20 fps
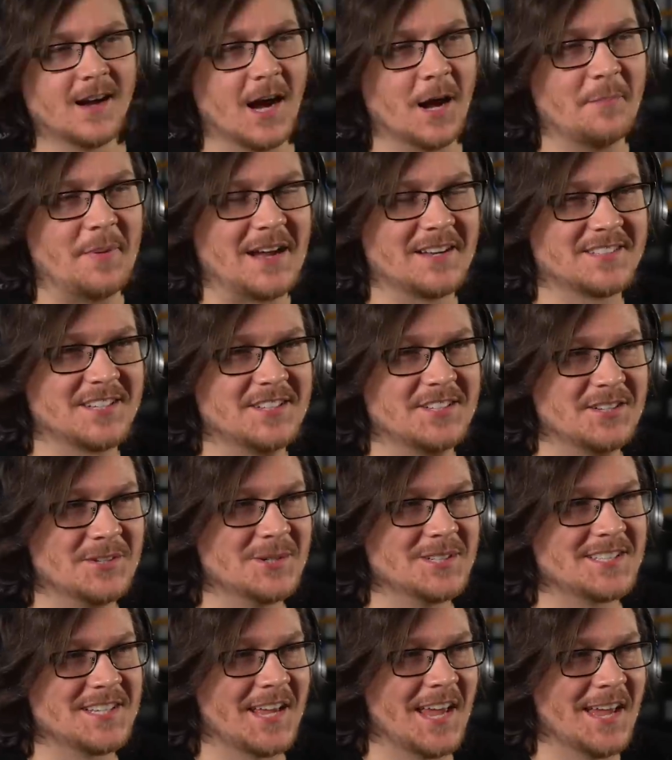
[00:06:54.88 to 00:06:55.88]
about to
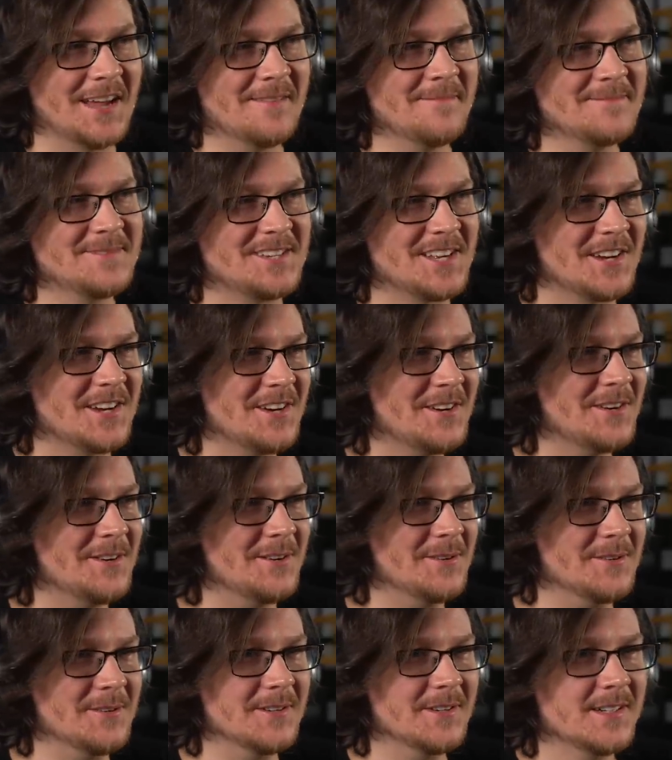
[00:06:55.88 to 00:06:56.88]
do it to him
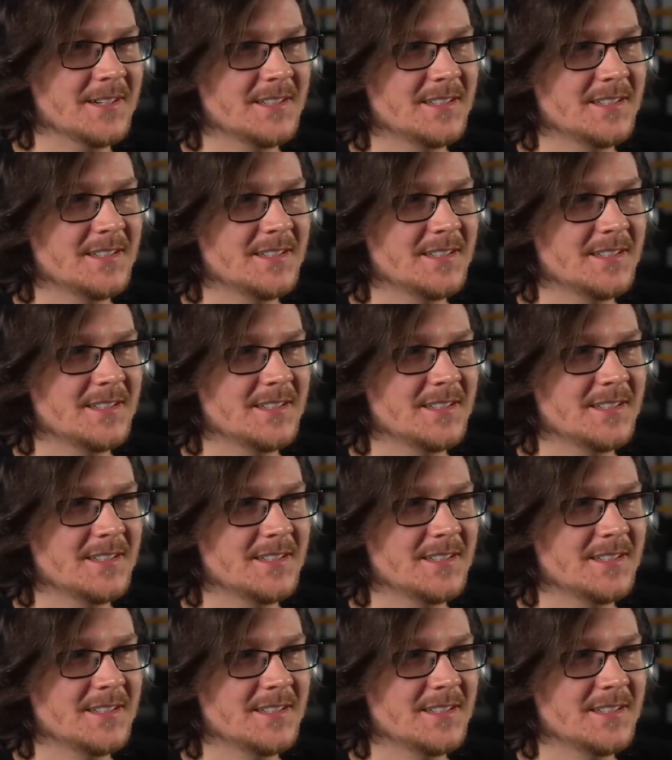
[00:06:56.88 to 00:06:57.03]
too.